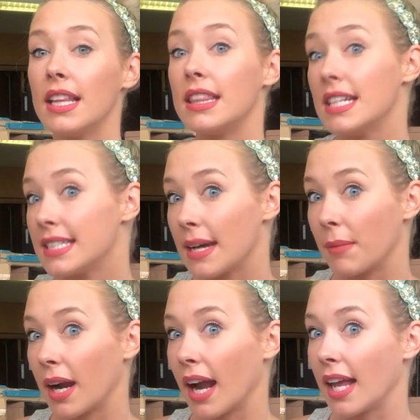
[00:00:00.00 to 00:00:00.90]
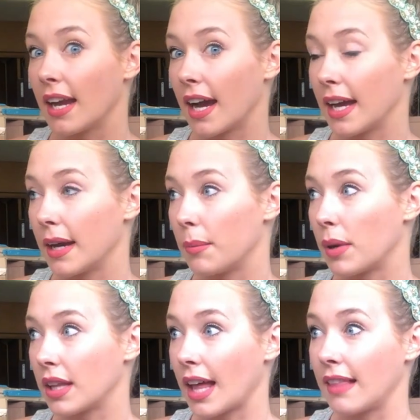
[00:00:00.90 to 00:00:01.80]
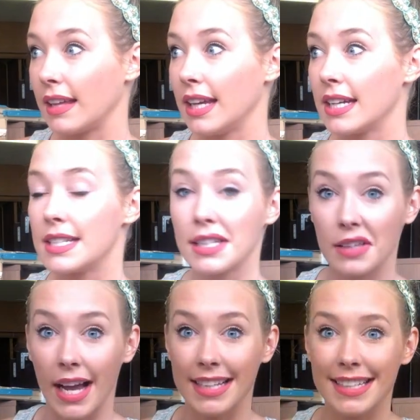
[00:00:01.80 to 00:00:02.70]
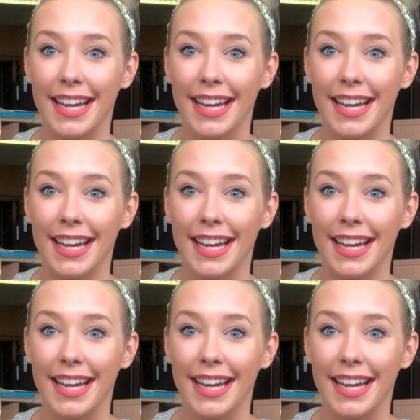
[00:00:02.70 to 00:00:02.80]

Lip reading: this summer, and I politely declined.